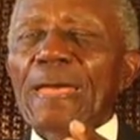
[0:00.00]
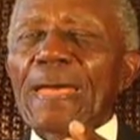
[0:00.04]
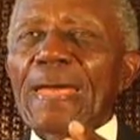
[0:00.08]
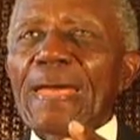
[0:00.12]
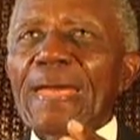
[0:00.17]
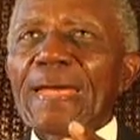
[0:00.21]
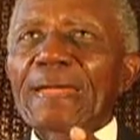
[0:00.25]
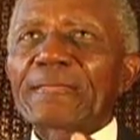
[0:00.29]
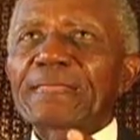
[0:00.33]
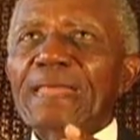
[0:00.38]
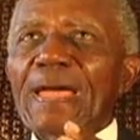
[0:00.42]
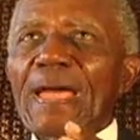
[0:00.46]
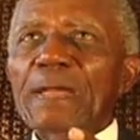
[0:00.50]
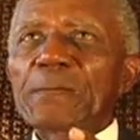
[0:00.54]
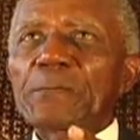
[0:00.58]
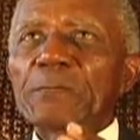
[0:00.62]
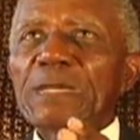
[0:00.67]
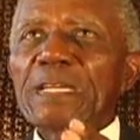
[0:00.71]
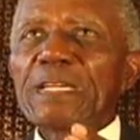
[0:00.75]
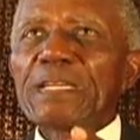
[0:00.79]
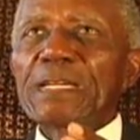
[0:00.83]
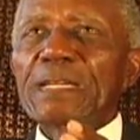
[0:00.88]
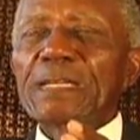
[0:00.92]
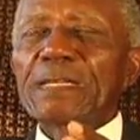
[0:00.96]
at that
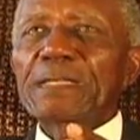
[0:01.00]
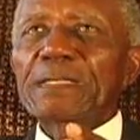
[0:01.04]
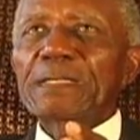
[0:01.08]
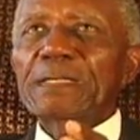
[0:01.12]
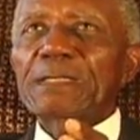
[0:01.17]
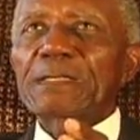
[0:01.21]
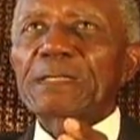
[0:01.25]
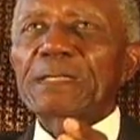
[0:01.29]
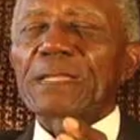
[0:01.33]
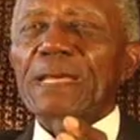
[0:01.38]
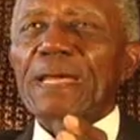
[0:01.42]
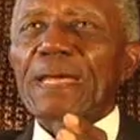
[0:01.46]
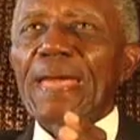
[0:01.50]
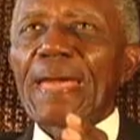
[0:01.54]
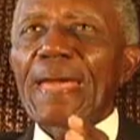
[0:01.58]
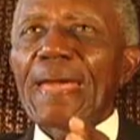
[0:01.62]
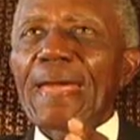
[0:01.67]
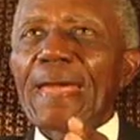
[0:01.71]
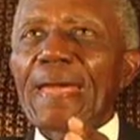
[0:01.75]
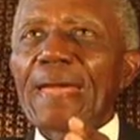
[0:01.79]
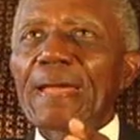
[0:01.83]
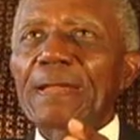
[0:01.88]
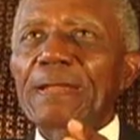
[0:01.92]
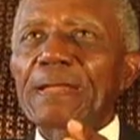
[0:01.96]
meeting, they
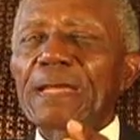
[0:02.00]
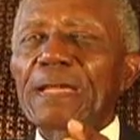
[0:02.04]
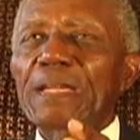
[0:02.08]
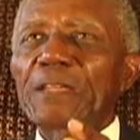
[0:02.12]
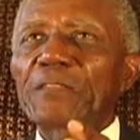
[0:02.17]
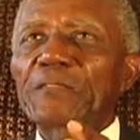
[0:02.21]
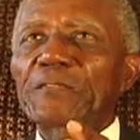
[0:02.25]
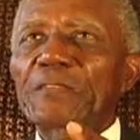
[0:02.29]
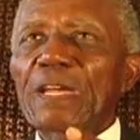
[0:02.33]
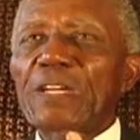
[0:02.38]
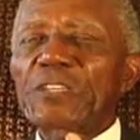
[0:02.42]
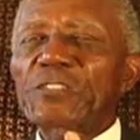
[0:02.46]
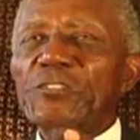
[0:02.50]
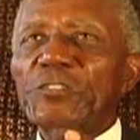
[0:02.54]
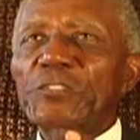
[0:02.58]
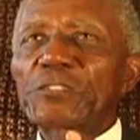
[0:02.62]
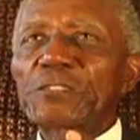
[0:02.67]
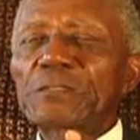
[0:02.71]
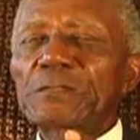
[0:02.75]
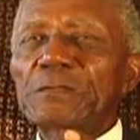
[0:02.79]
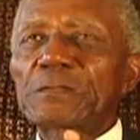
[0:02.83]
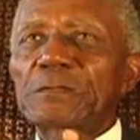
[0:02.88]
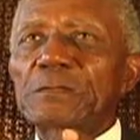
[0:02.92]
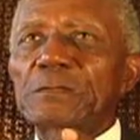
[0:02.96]
had a
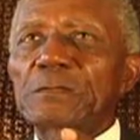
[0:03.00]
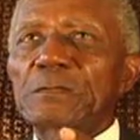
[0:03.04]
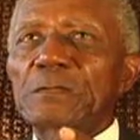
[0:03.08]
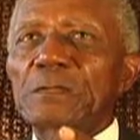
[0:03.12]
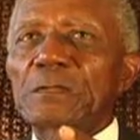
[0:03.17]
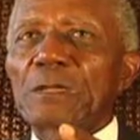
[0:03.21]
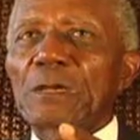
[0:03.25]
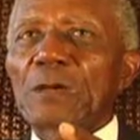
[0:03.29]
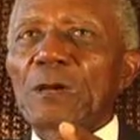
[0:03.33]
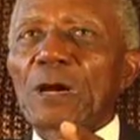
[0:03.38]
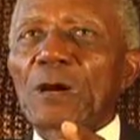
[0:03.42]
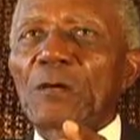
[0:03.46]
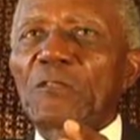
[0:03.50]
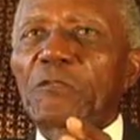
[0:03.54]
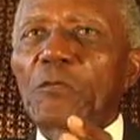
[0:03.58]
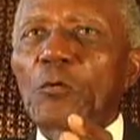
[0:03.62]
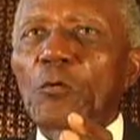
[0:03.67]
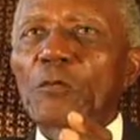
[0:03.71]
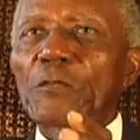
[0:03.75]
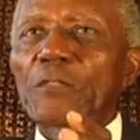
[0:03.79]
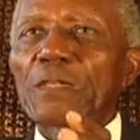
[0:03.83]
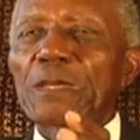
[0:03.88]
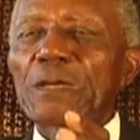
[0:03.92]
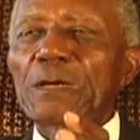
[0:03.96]
session
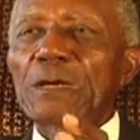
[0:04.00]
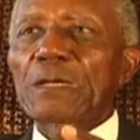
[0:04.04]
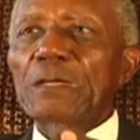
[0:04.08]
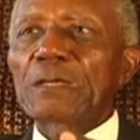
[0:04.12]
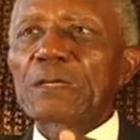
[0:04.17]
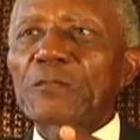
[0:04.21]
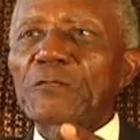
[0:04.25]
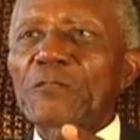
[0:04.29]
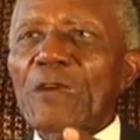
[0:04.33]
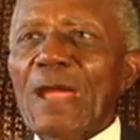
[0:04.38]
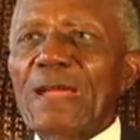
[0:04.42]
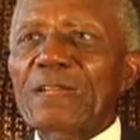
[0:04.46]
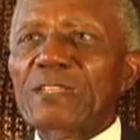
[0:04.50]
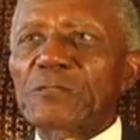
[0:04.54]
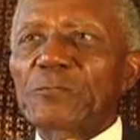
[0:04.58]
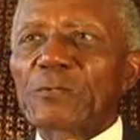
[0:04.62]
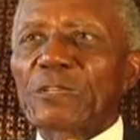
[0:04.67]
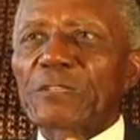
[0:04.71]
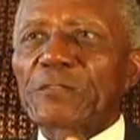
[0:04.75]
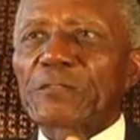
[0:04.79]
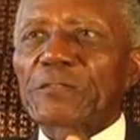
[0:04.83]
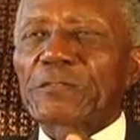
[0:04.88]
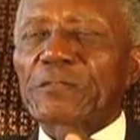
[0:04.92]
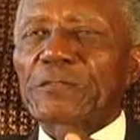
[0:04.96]
for the
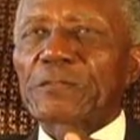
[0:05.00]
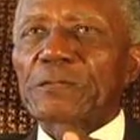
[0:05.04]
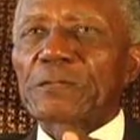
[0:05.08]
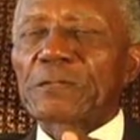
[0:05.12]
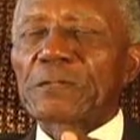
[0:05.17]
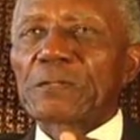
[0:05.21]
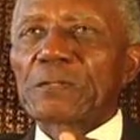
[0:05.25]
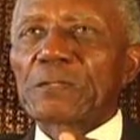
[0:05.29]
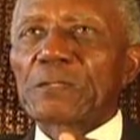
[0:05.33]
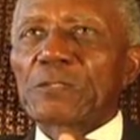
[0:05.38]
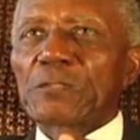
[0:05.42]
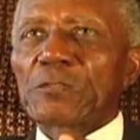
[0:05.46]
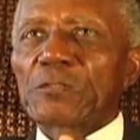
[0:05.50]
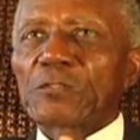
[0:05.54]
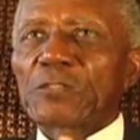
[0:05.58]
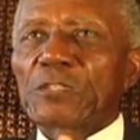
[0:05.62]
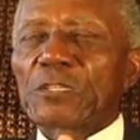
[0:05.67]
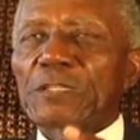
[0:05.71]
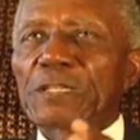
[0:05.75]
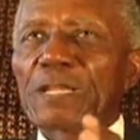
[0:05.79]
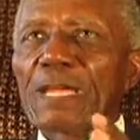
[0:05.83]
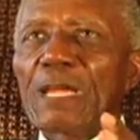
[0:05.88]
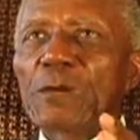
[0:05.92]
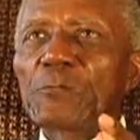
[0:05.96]
undergraduates.
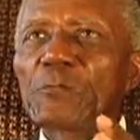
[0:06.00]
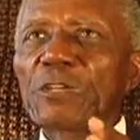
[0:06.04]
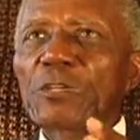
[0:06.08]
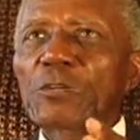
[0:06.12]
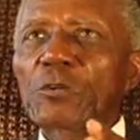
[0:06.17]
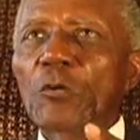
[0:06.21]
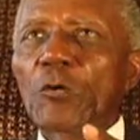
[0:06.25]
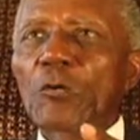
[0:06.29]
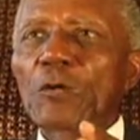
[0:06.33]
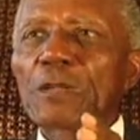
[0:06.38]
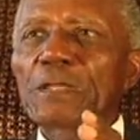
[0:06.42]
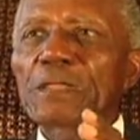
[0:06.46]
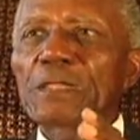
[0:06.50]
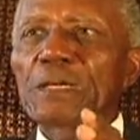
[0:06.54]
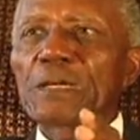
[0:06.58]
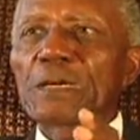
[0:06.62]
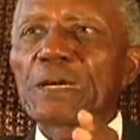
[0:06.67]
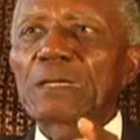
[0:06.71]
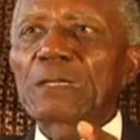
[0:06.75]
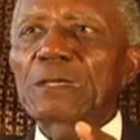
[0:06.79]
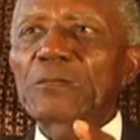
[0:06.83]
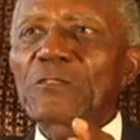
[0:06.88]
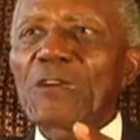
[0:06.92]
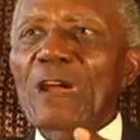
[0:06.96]
Today we call it the
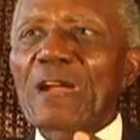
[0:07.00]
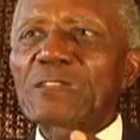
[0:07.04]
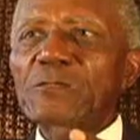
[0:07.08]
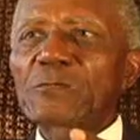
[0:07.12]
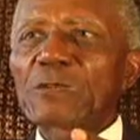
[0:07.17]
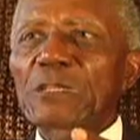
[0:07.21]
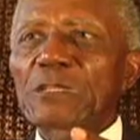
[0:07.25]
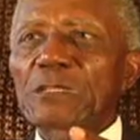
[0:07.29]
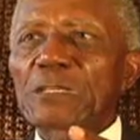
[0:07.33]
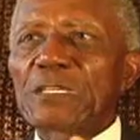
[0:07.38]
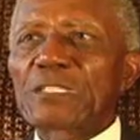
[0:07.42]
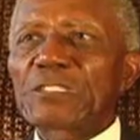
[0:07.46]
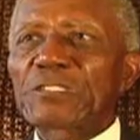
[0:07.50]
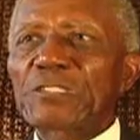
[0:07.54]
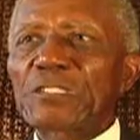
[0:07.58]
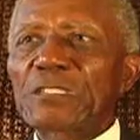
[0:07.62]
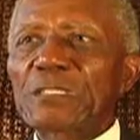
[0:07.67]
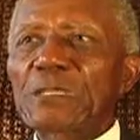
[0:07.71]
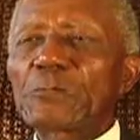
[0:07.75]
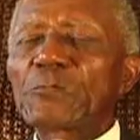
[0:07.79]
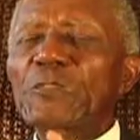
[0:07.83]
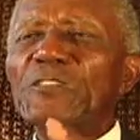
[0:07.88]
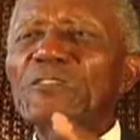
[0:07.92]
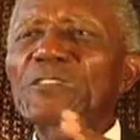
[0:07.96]
undergraduate
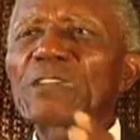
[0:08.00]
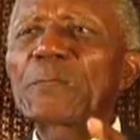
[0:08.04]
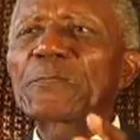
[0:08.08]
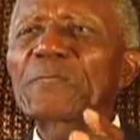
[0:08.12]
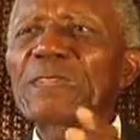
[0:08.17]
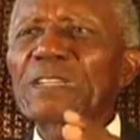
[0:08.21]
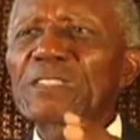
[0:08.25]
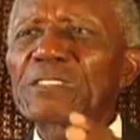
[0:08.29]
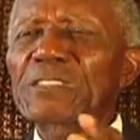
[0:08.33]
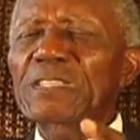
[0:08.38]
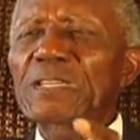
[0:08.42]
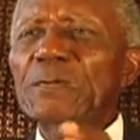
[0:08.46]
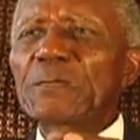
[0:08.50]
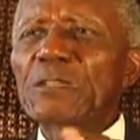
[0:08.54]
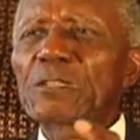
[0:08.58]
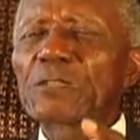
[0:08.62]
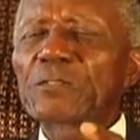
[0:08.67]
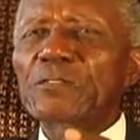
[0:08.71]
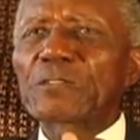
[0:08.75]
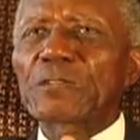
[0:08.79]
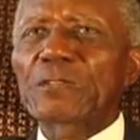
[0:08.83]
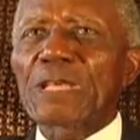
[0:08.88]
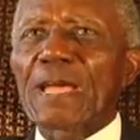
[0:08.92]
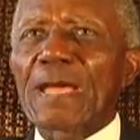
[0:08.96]
luncheon. It was something
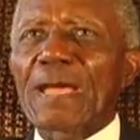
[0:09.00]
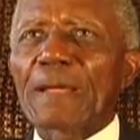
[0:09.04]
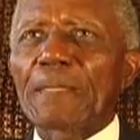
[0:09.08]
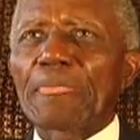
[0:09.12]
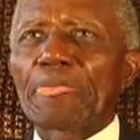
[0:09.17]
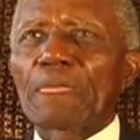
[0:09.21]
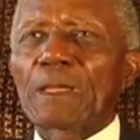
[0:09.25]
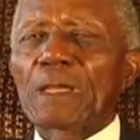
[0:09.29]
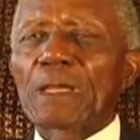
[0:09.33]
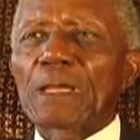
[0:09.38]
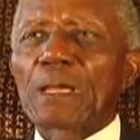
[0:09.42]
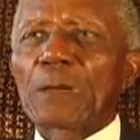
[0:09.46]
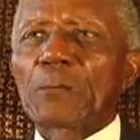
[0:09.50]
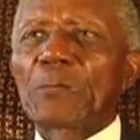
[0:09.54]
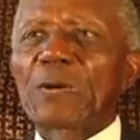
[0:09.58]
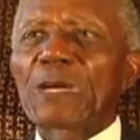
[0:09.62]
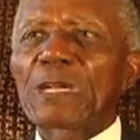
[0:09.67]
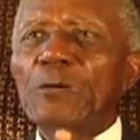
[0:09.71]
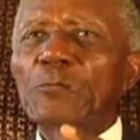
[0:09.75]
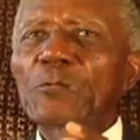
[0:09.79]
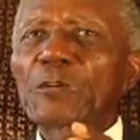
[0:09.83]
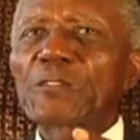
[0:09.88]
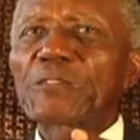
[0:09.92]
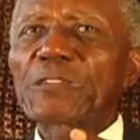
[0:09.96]
similar to that,
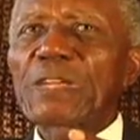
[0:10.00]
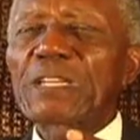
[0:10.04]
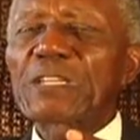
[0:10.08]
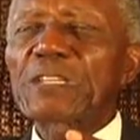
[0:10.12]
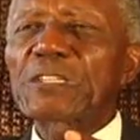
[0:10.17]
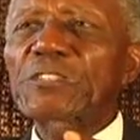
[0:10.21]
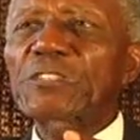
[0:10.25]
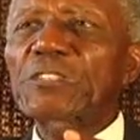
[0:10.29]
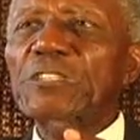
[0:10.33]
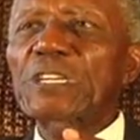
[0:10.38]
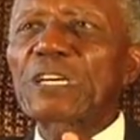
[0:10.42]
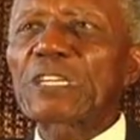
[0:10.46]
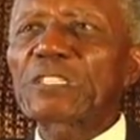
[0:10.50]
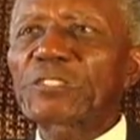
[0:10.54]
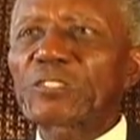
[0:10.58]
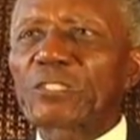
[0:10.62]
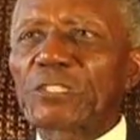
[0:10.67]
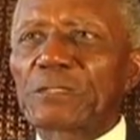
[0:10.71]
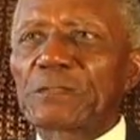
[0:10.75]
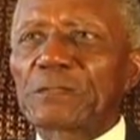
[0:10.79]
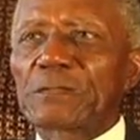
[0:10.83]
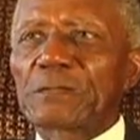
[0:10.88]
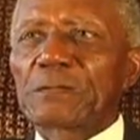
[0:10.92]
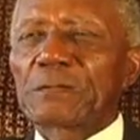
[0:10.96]
but it was a
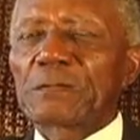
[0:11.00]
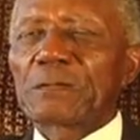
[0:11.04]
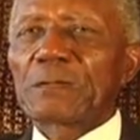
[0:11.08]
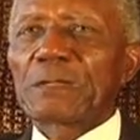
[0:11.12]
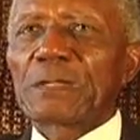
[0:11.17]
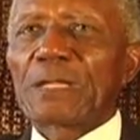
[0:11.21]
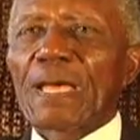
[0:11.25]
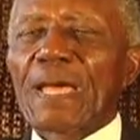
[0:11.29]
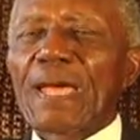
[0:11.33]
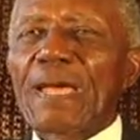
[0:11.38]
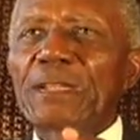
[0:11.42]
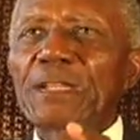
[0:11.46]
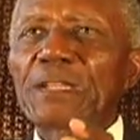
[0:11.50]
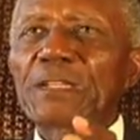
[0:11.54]
discussion. And